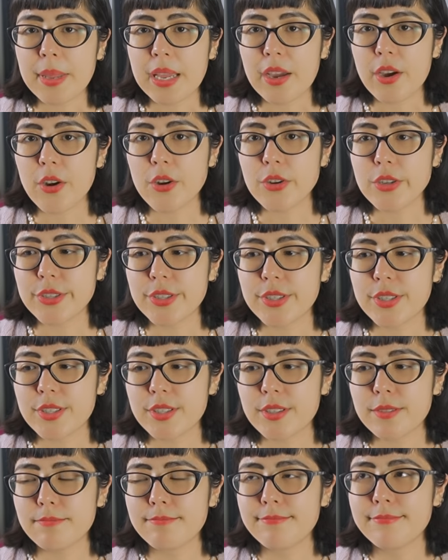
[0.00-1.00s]

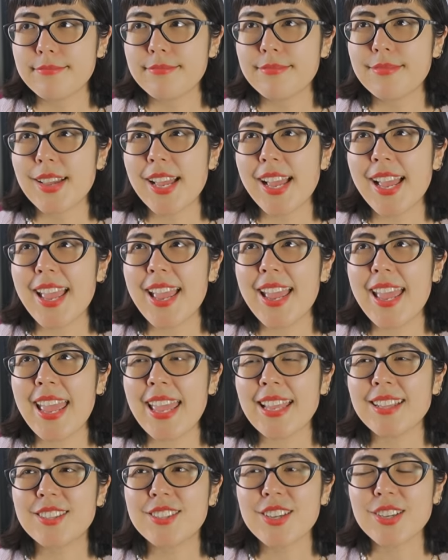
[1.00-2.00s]
because
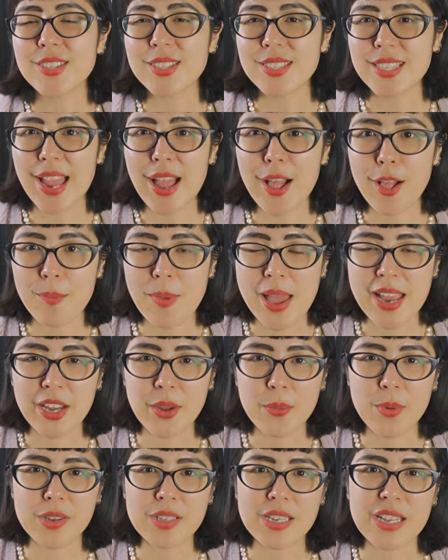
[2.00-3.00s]
it doesn't help
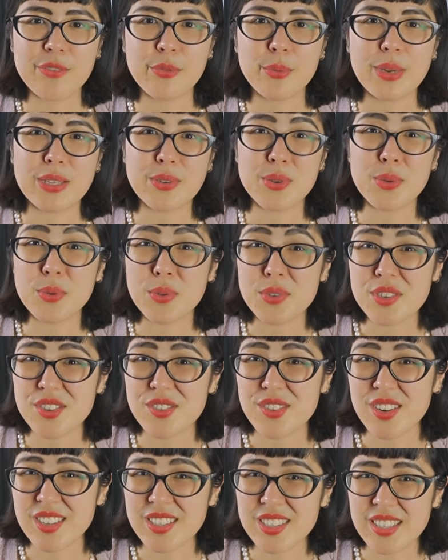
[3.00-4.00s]
anyone if we
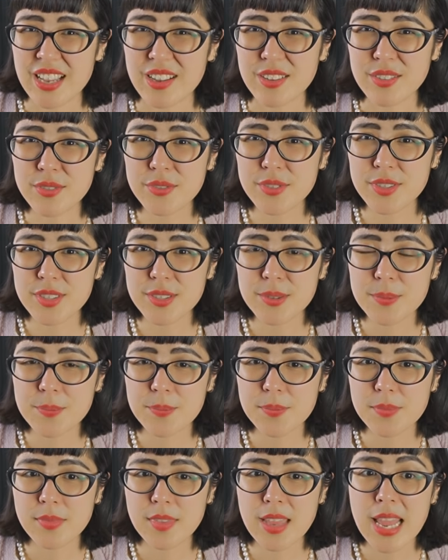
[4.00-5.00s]
torture ourselves.
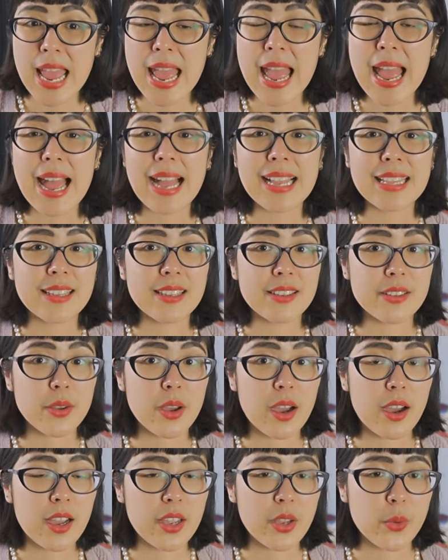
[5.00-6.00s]
And
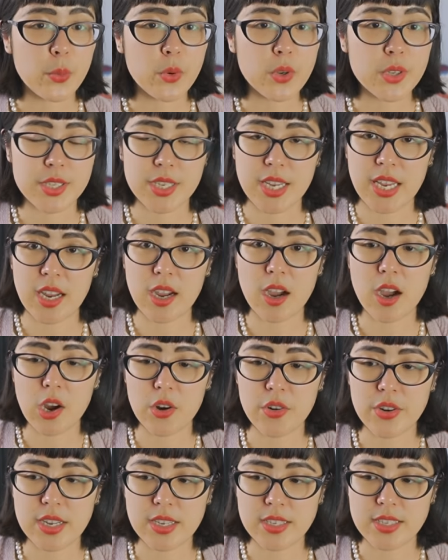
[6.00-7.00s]
I would
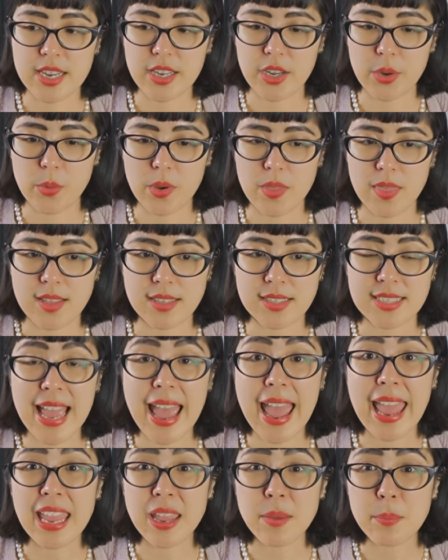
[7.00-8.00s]
encourage anyone that's
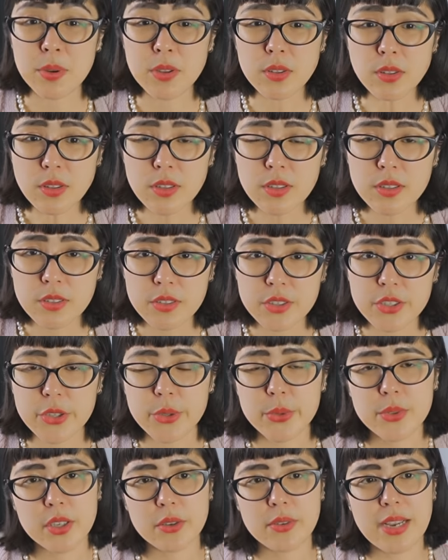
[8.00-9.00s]
able
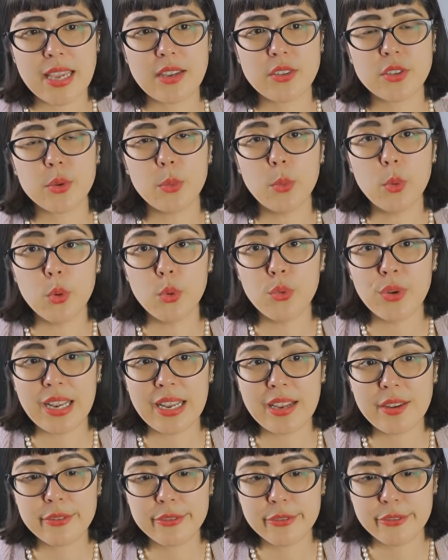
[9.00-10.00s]
to donate to war
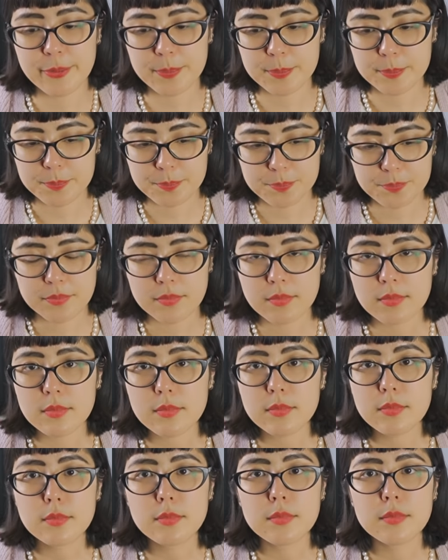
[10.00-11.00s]
relief.
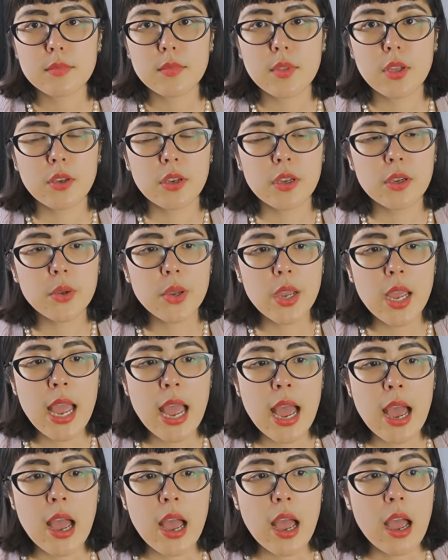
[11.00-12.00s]
You know,
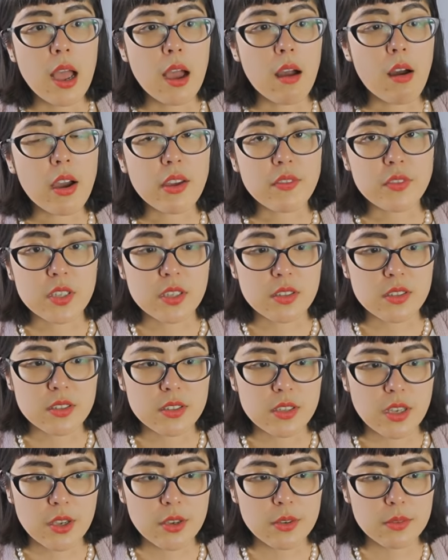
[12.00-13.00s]
I've done
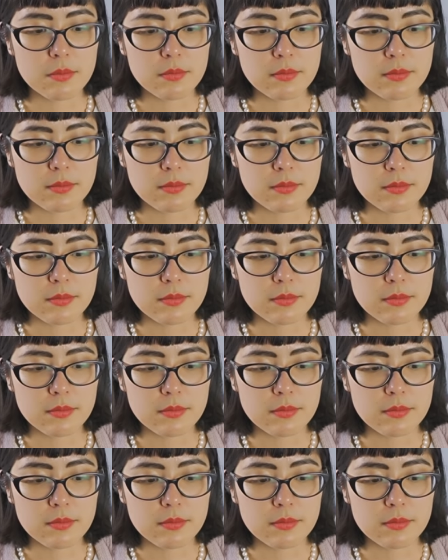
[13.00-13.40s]
so.